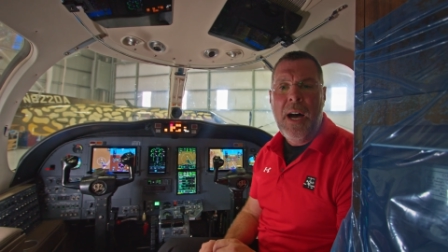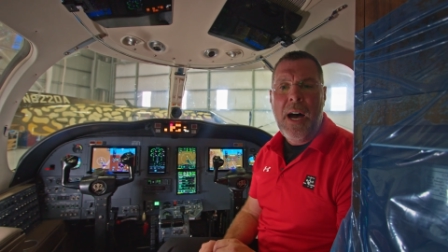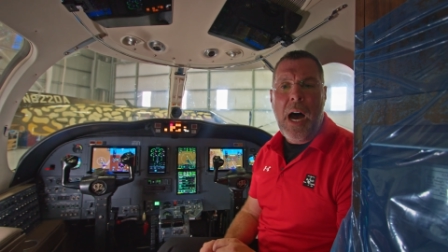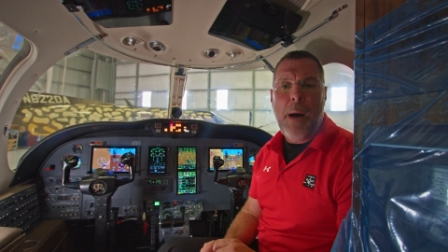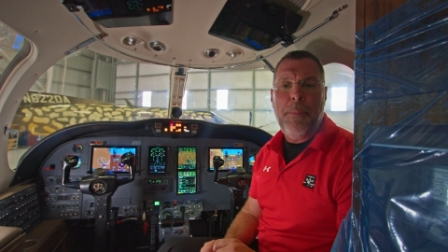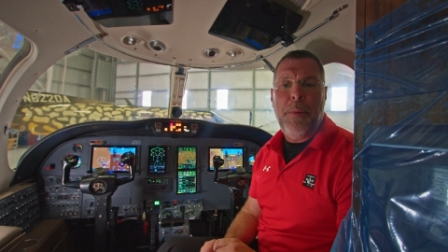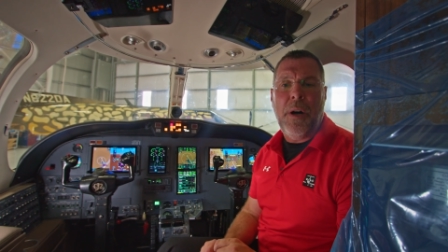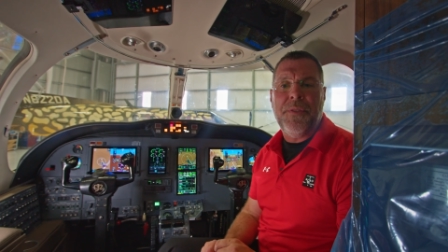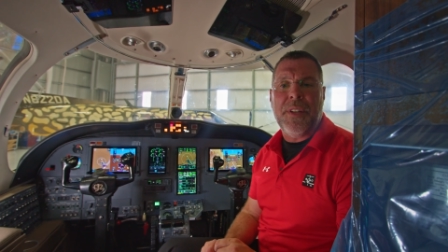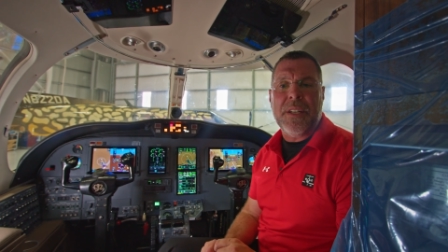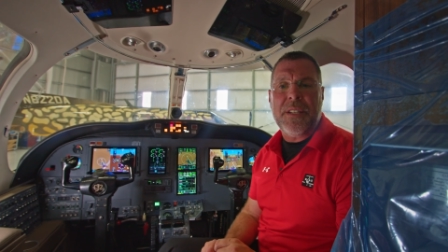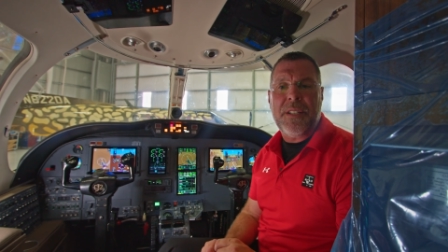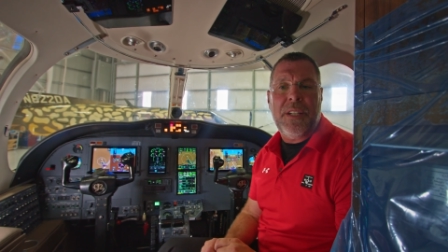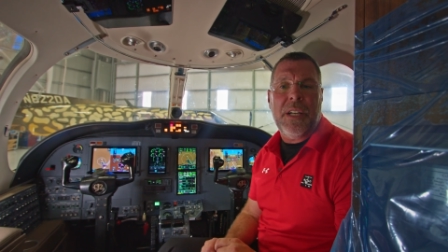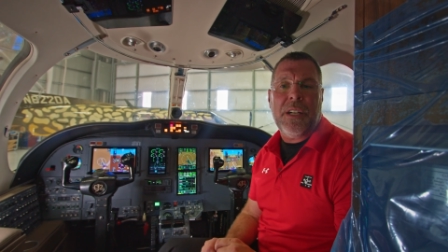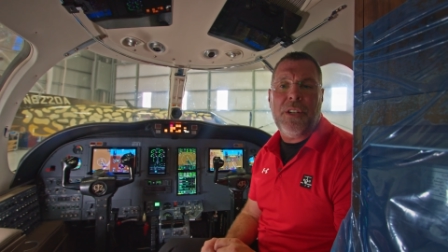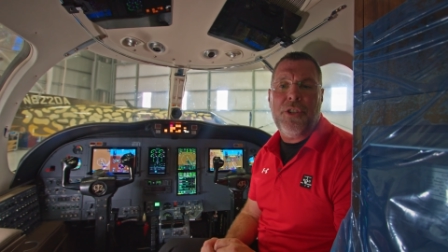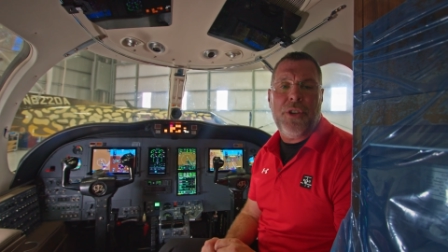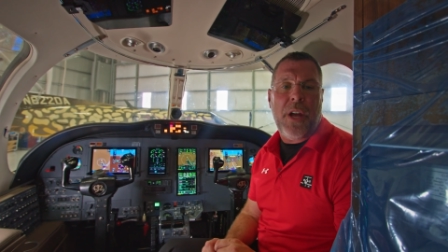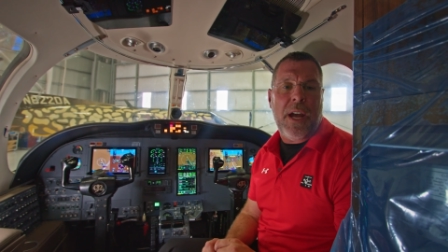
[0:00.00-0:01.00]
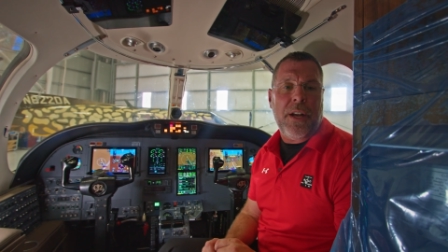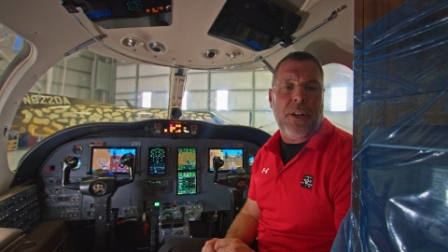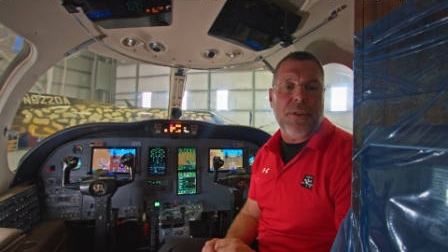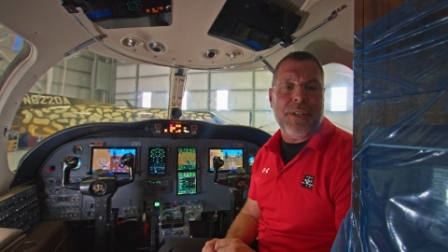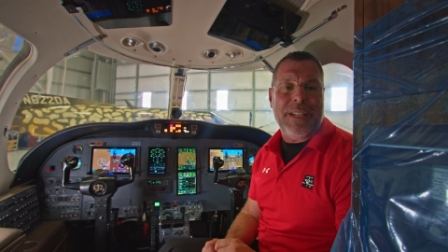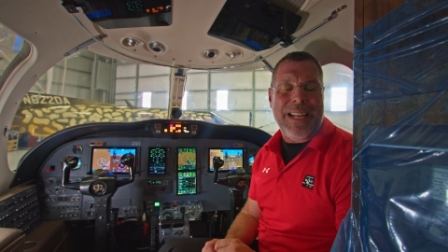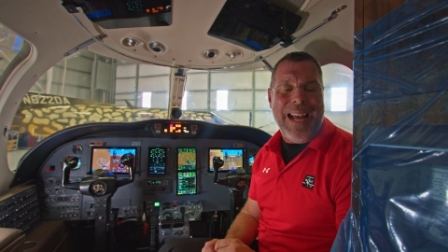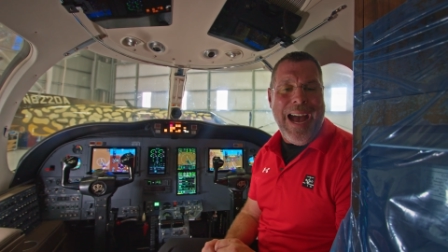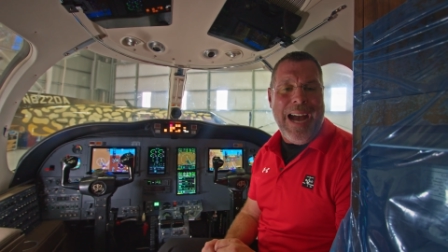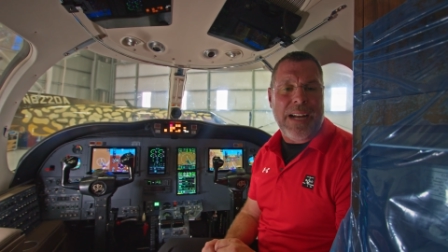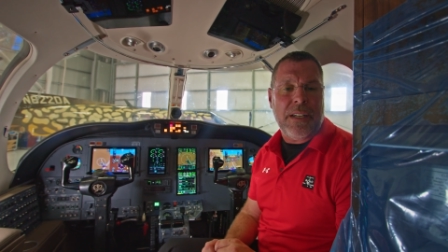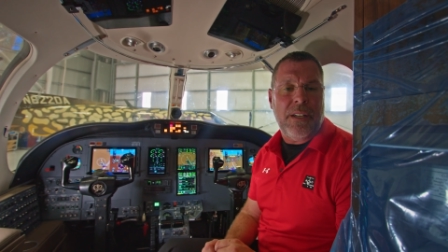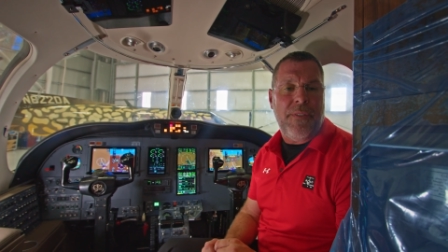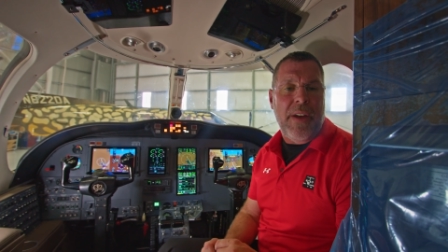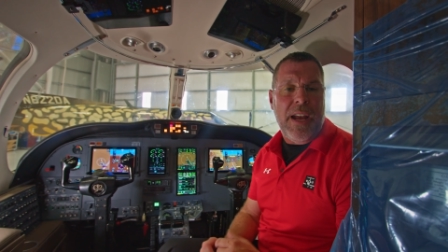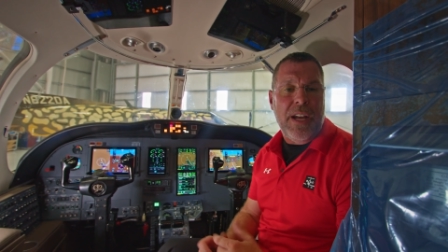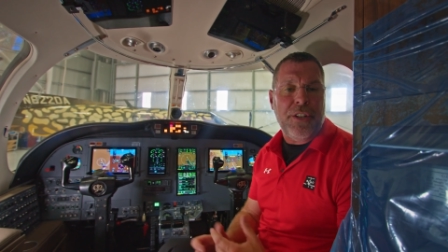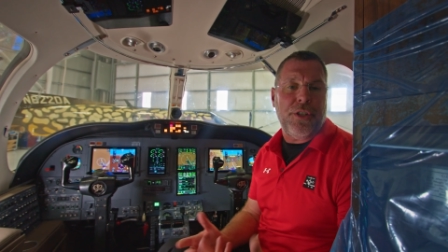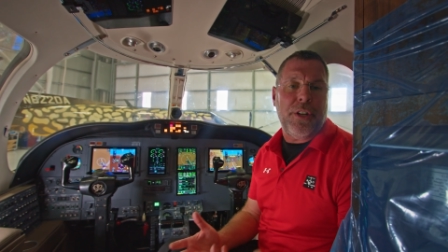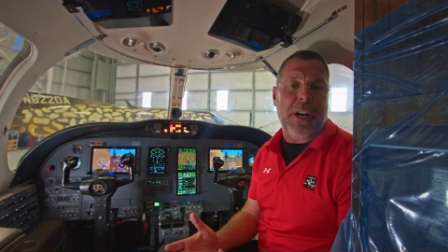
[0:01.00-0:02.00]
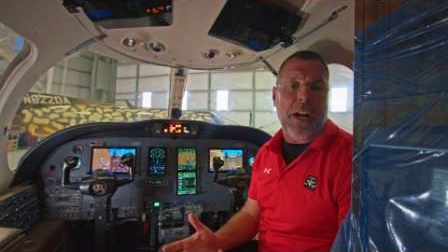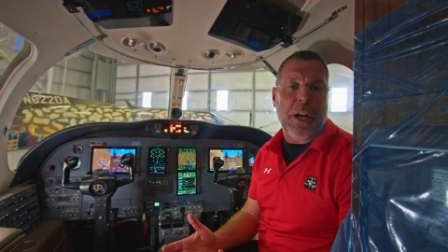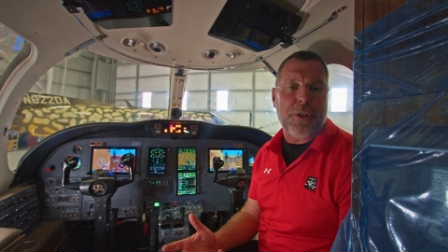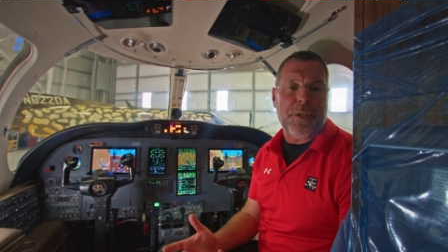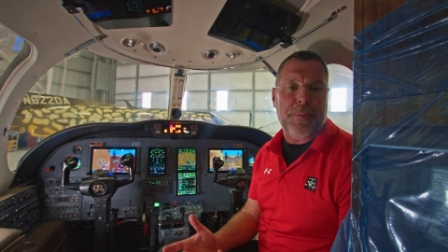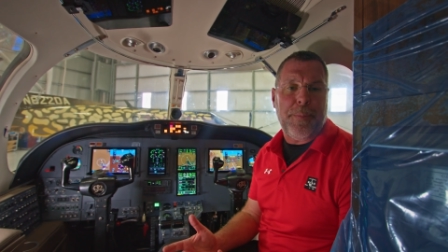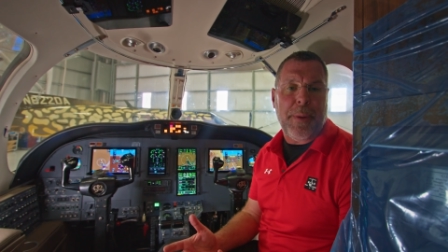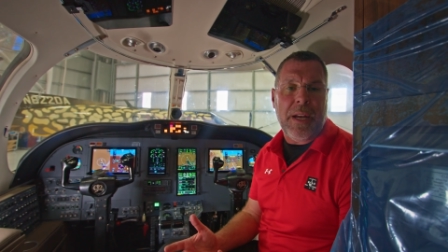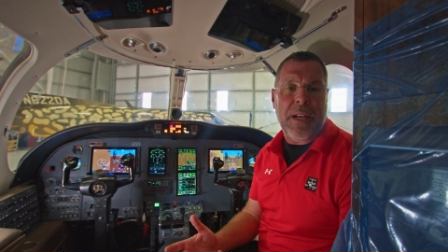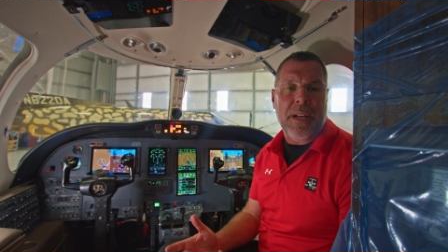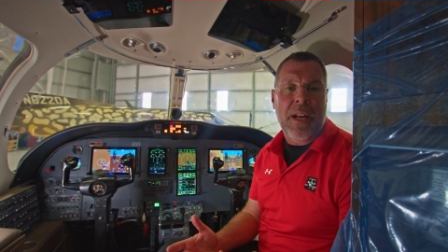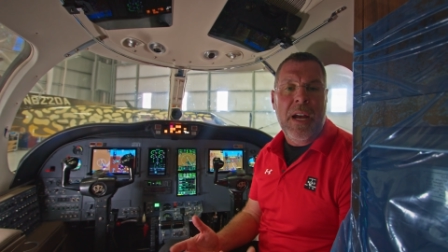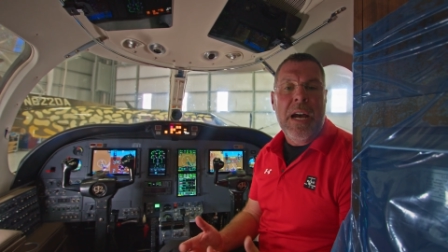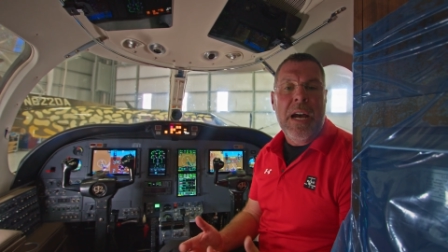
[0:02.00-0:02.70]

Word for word: above the stick shaker deactivation airspeed,